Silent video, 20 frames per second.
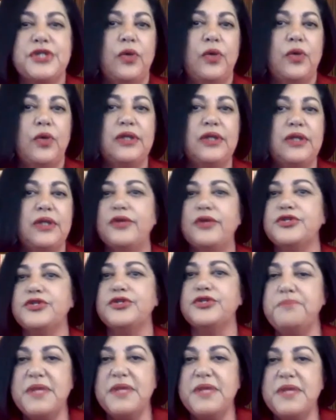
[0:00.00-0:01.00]
what
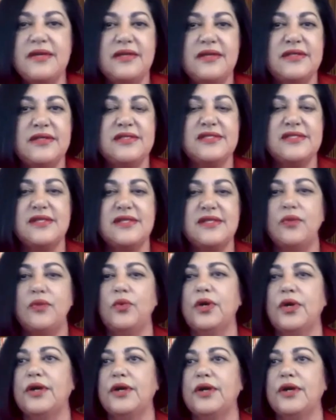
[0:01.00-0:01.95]
leadership means and what